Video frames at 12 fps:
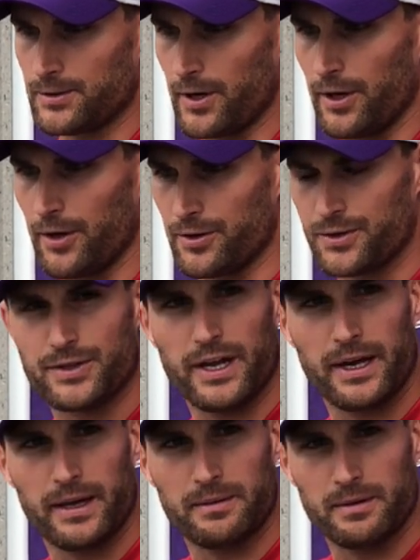trying to
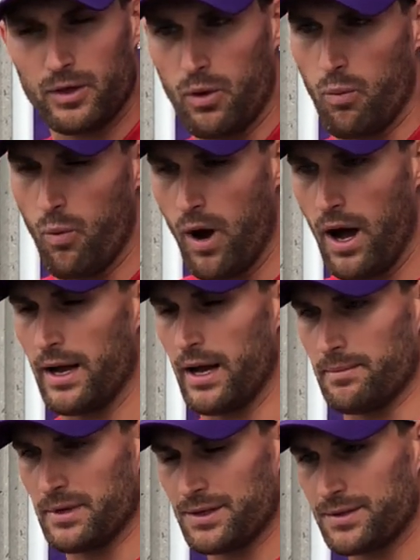understand, you know, why
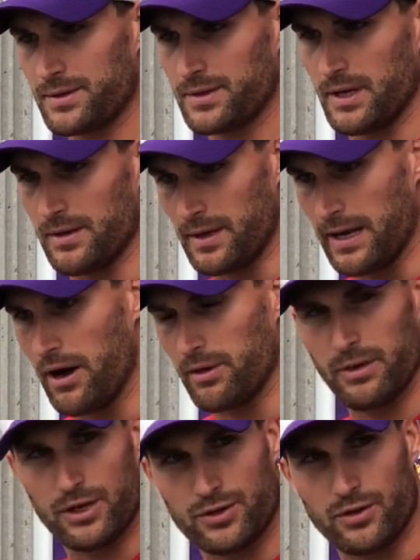I missed and then how
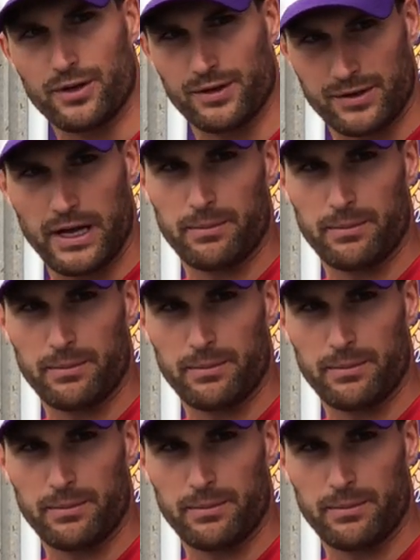to make sure it doesn't